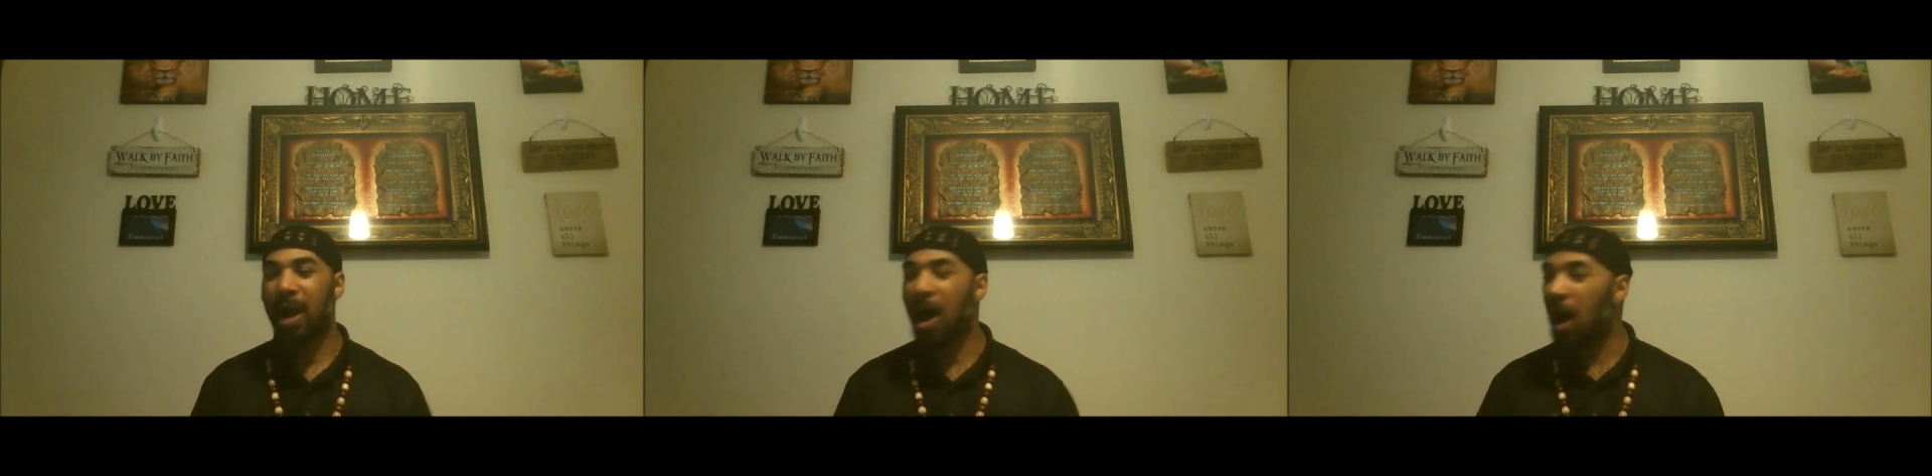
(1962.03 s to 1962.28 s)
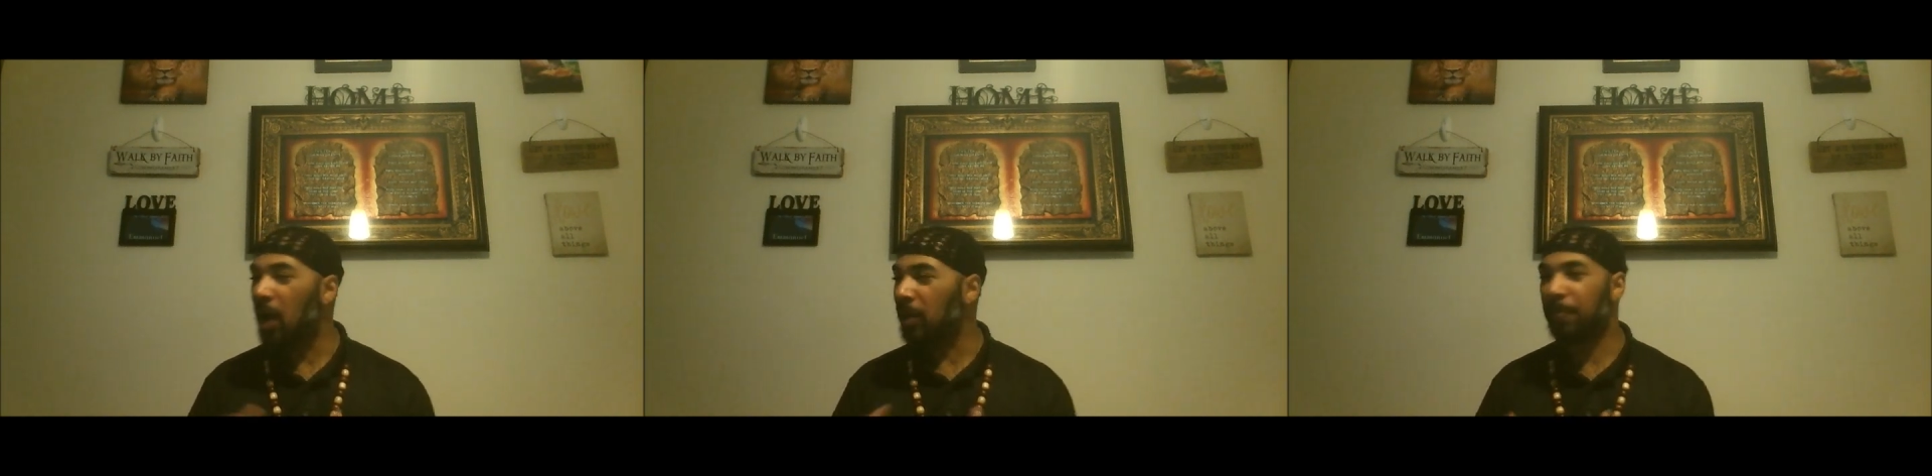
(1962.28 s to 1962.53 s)

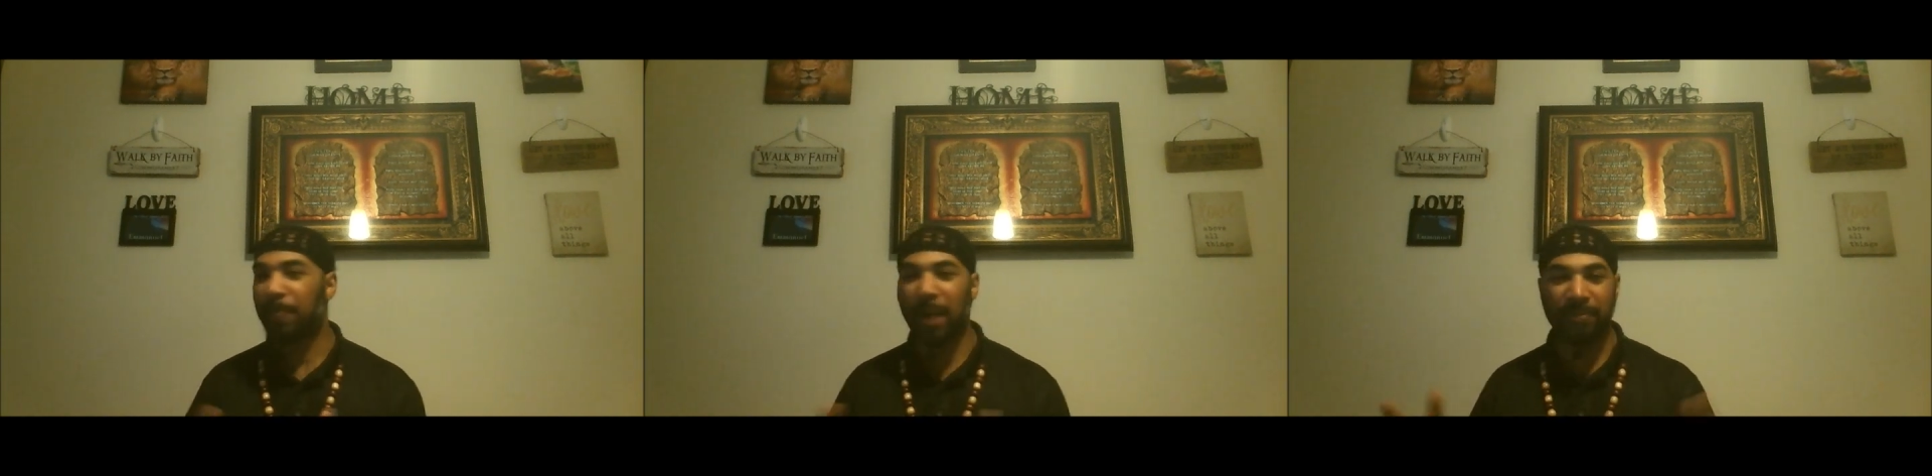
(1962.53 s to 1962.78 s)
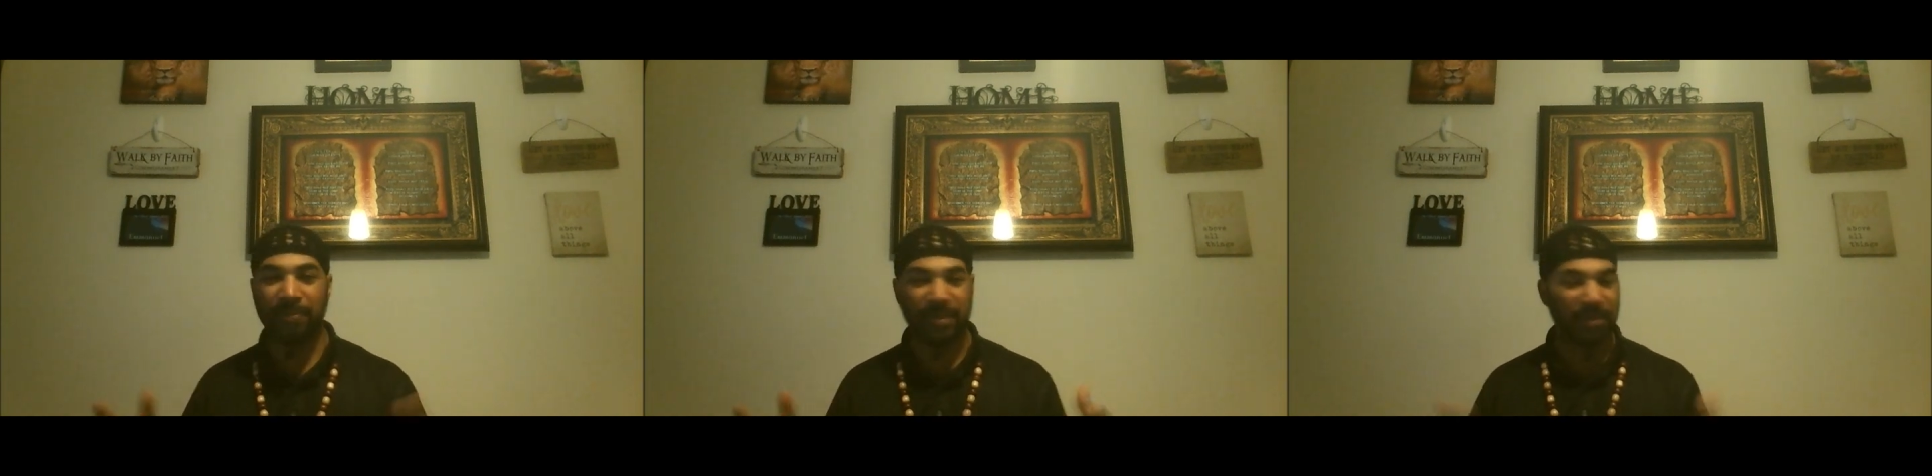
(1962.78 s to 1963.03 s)
All the
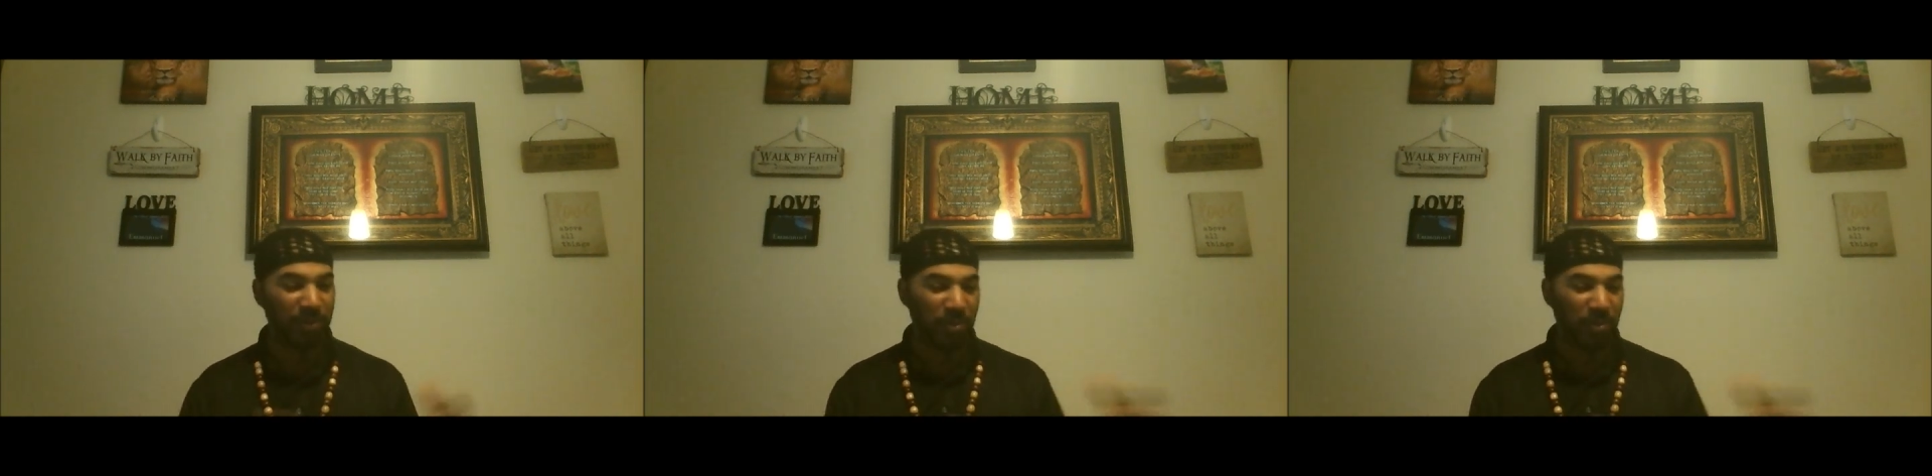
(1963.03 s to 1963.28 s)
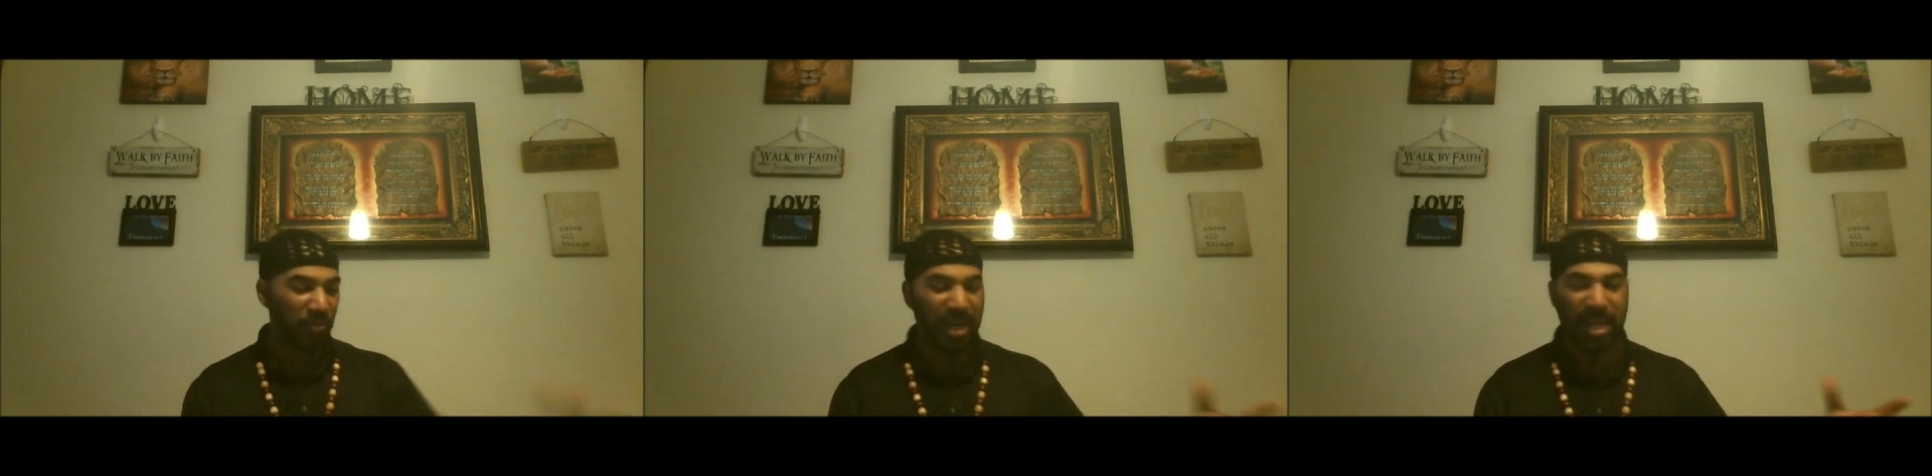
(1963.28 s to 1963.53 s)
prophets, if
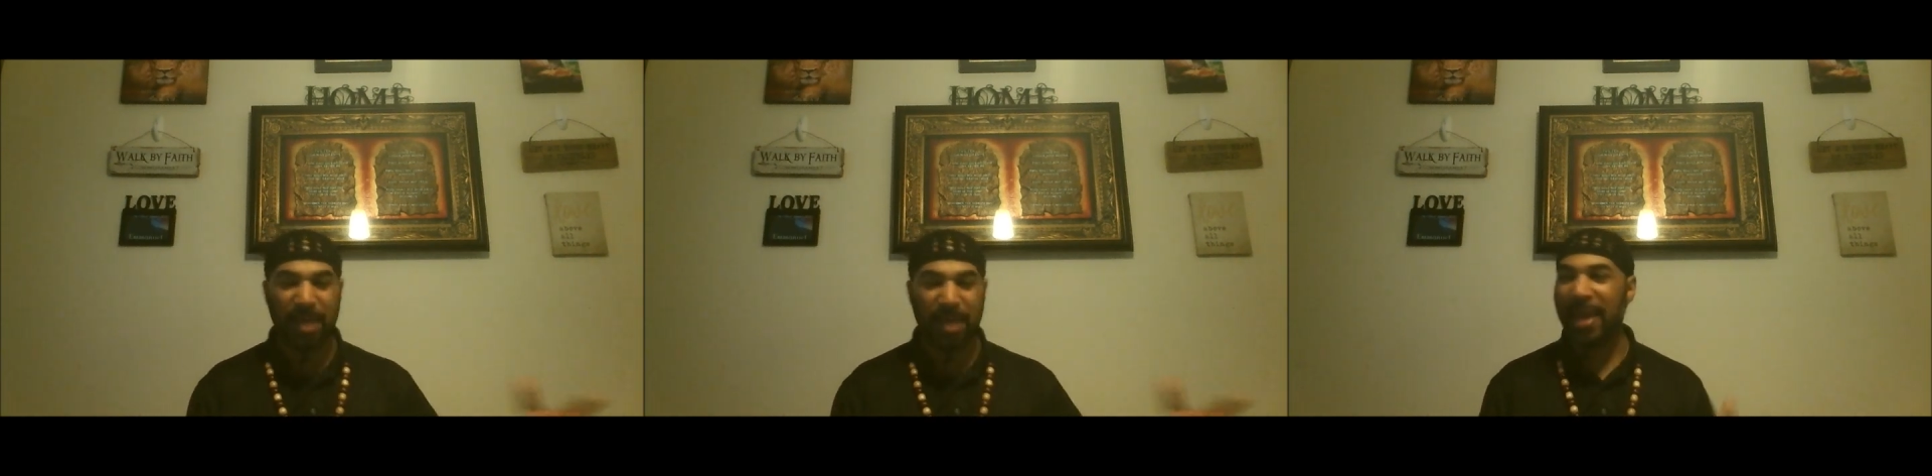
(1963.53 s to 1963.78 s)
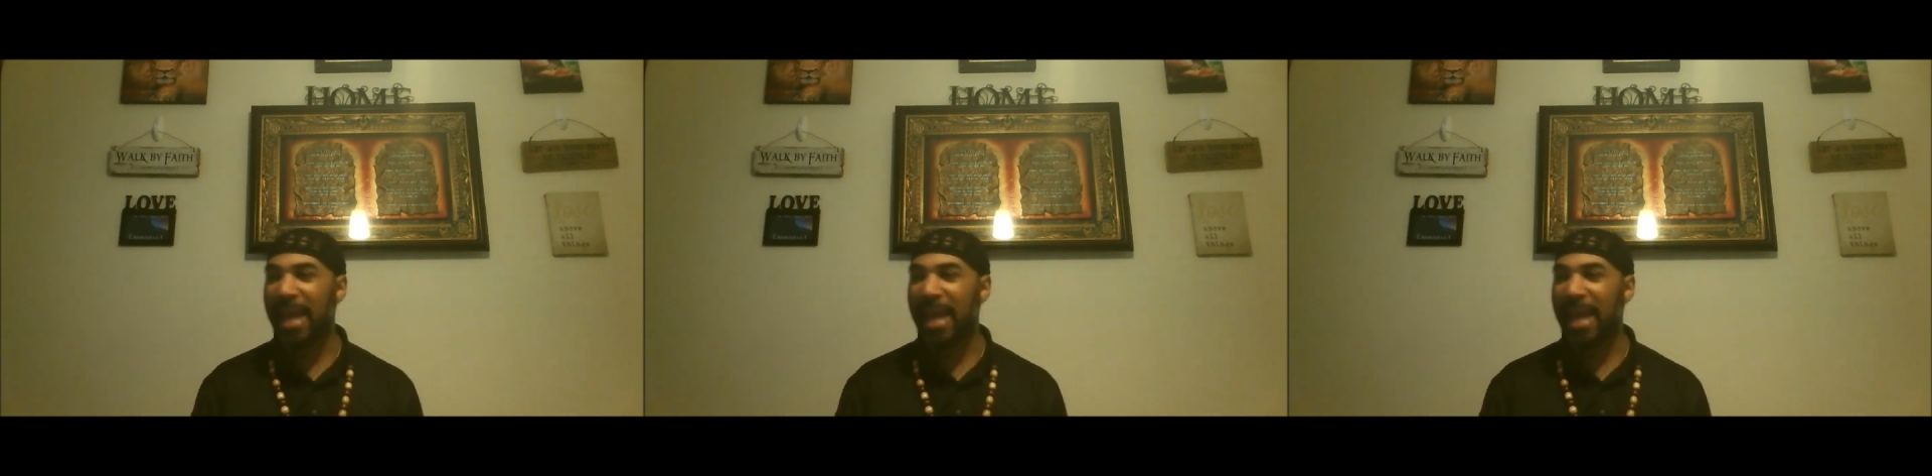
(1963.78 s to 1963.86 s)
you read